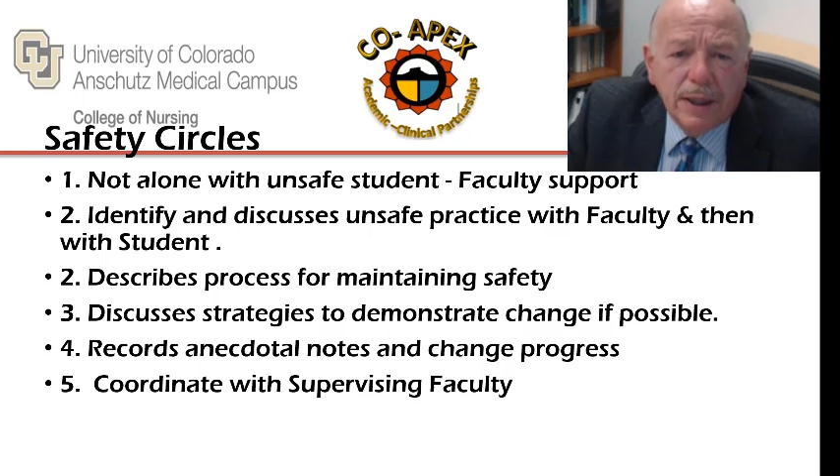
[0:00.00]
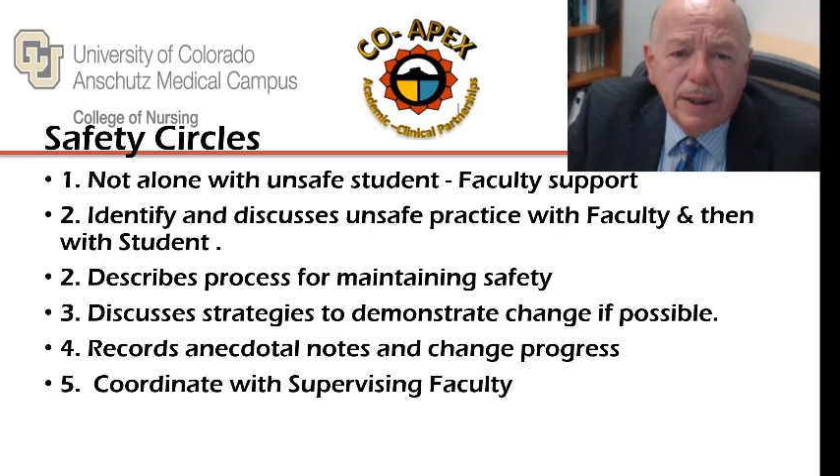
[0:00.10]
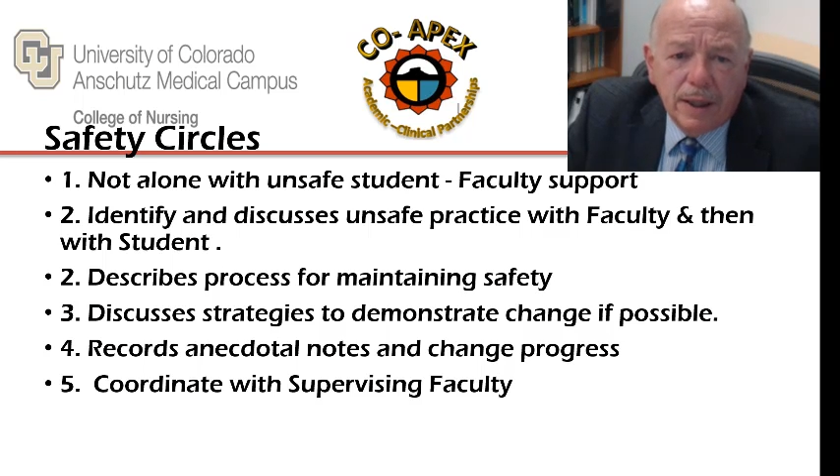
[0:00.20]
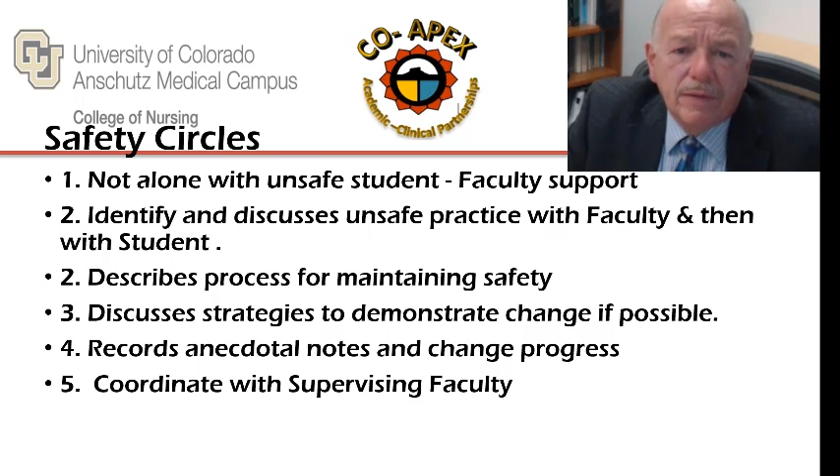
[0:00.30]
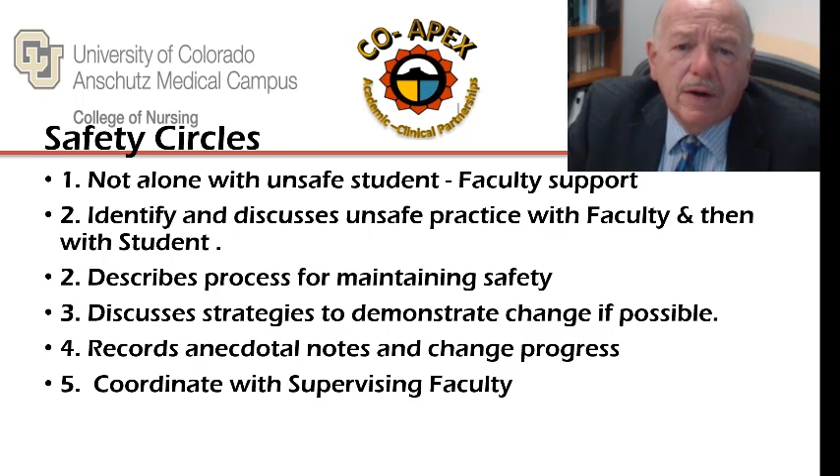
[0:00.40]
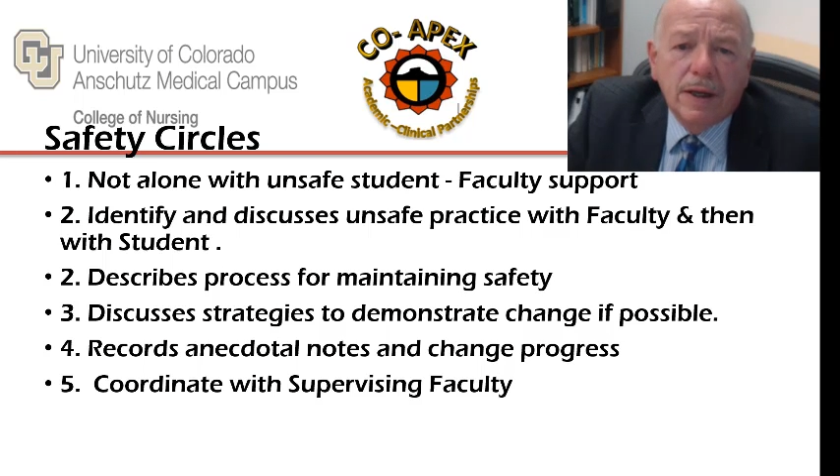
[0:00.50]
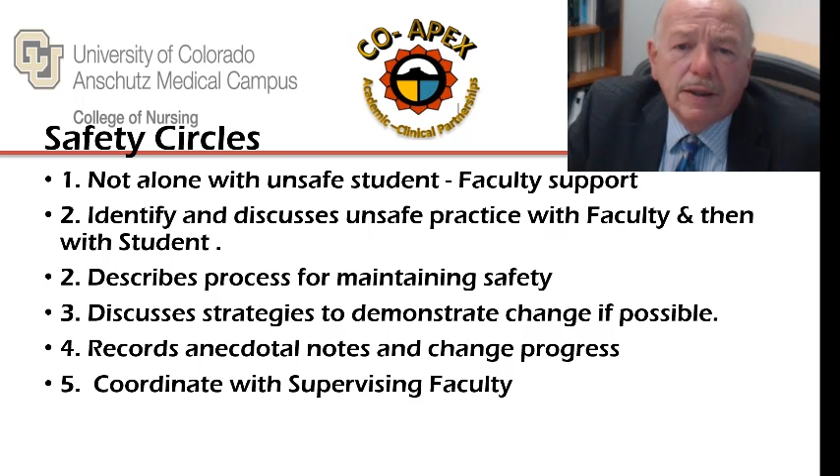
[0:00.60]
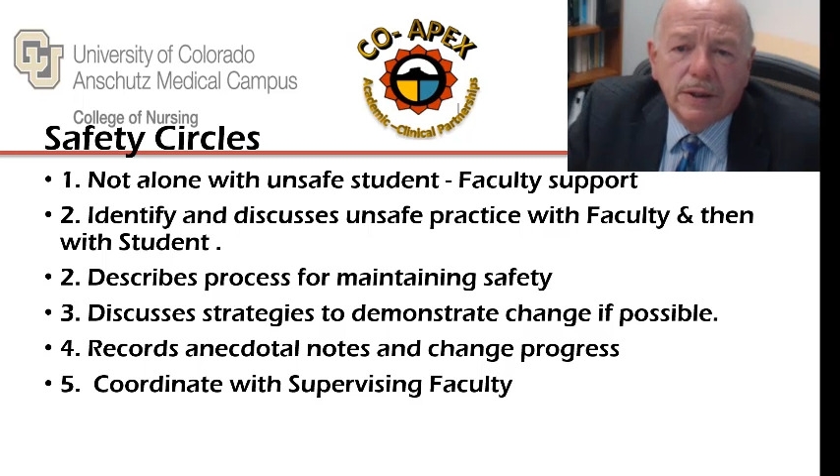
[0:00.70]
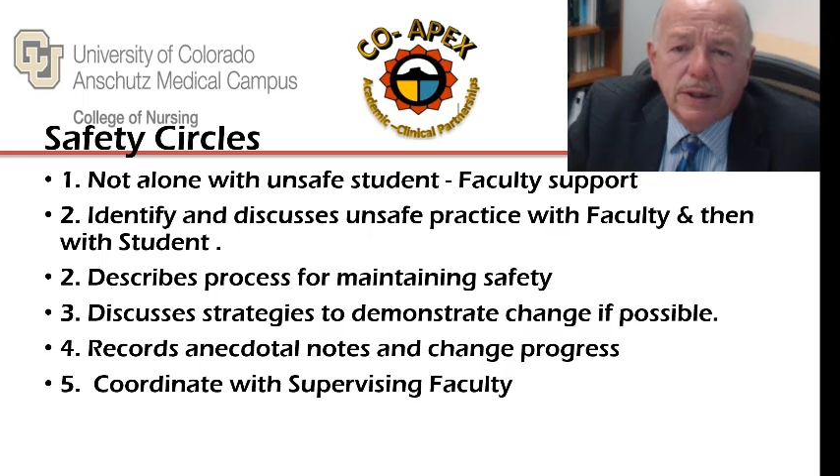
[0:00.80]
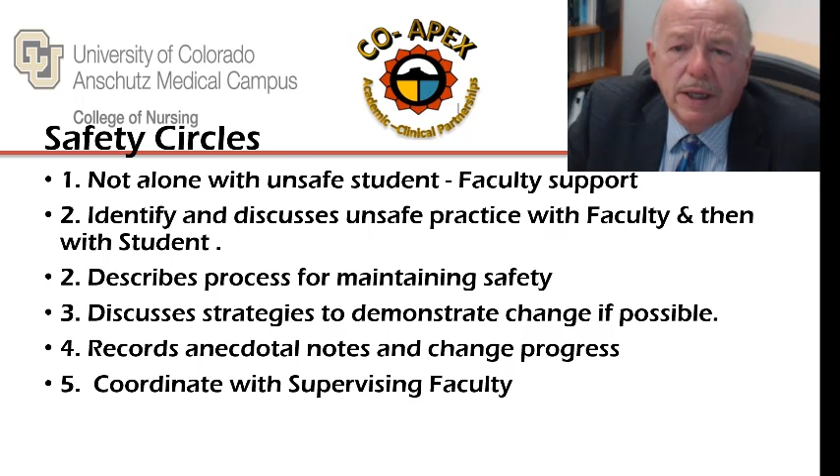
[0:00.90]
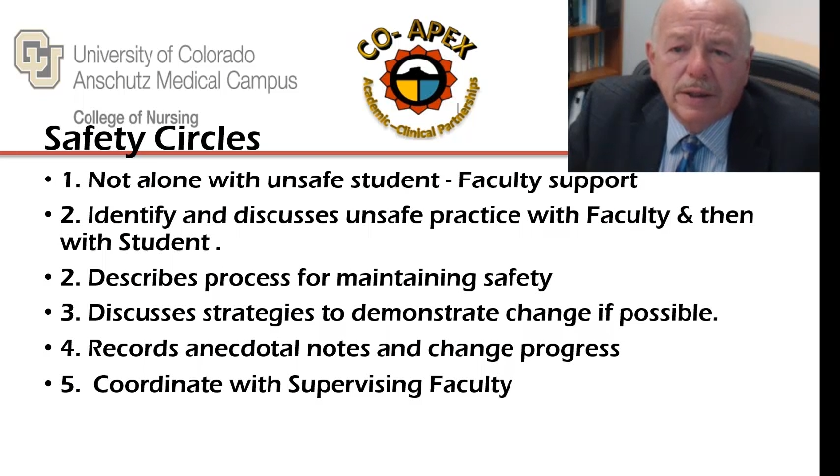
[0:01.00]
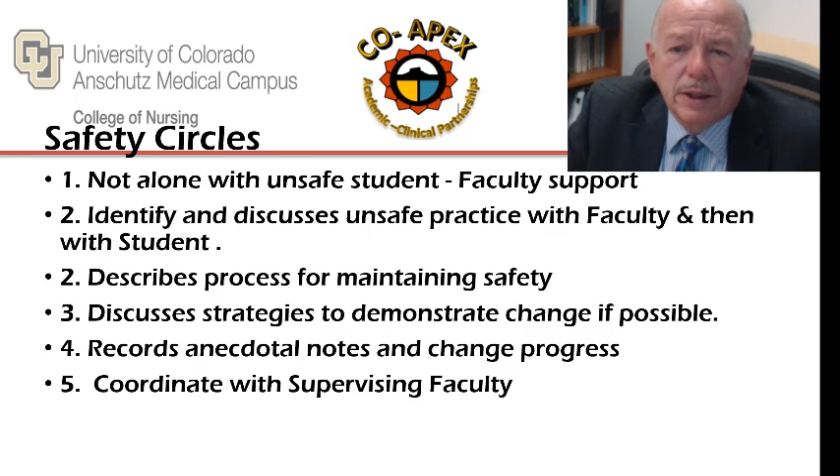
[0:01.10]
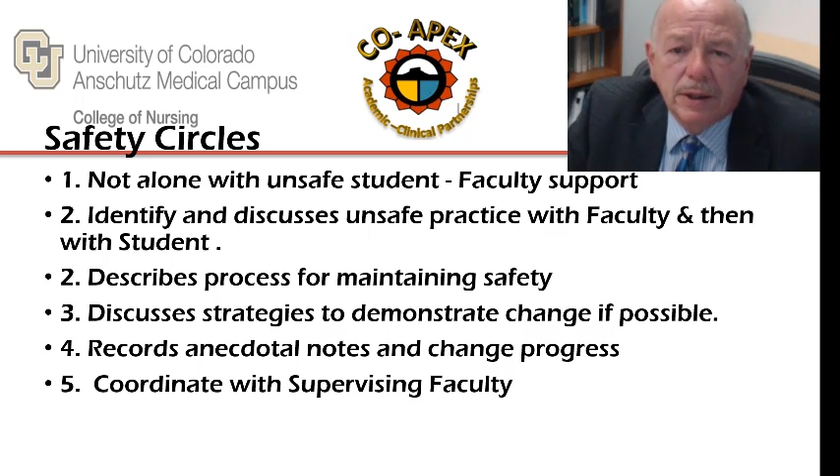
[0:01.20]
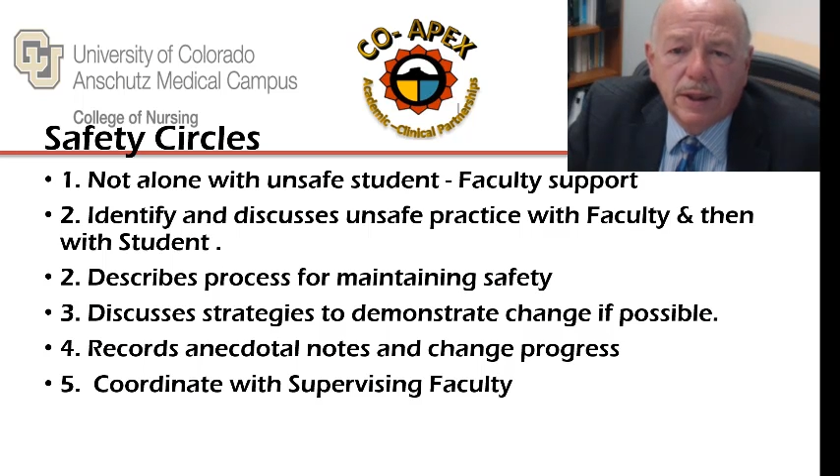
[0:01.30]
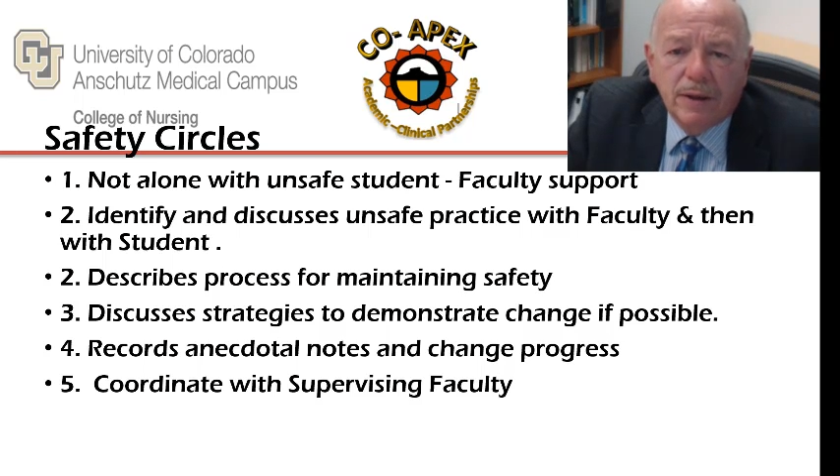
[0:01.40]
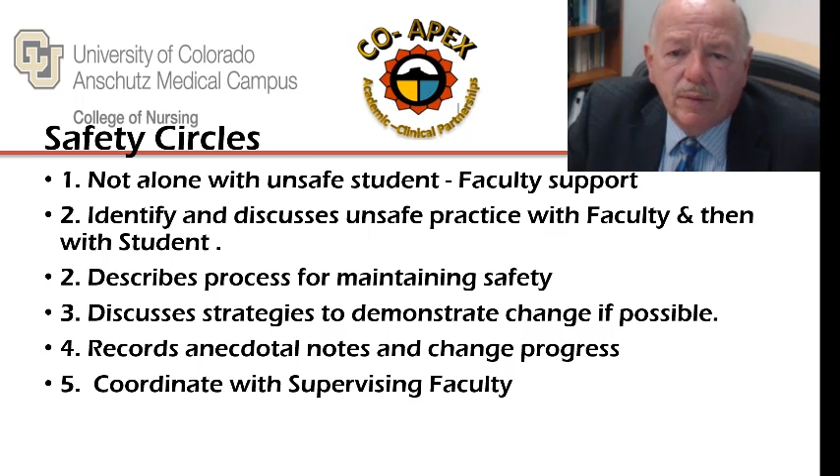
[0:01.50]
Please identify and discuss